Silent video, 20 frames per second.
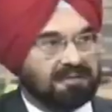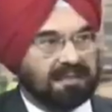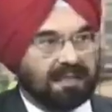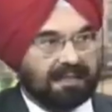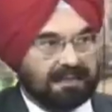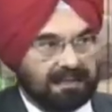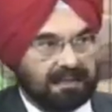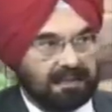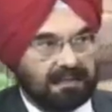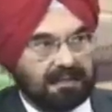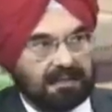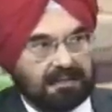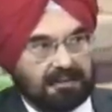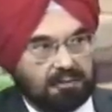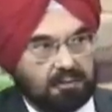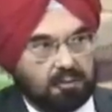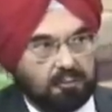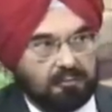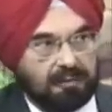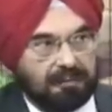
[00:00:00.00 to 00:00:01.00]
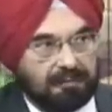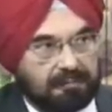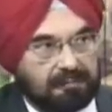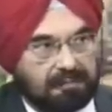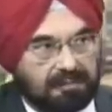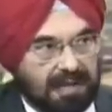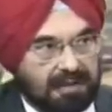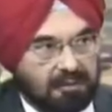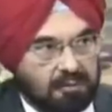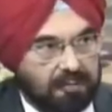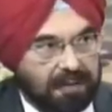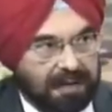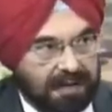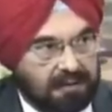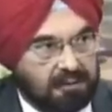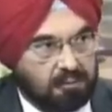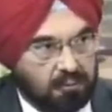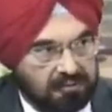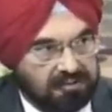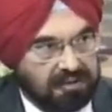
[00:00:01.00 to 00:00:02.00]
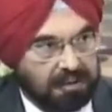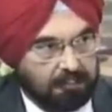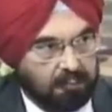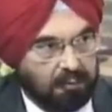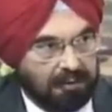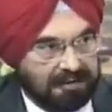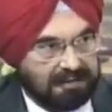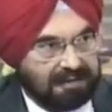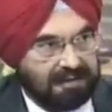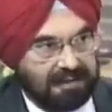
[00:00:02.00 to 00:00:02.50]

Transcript: Singh. I think you were trying to make 2 or 3 points.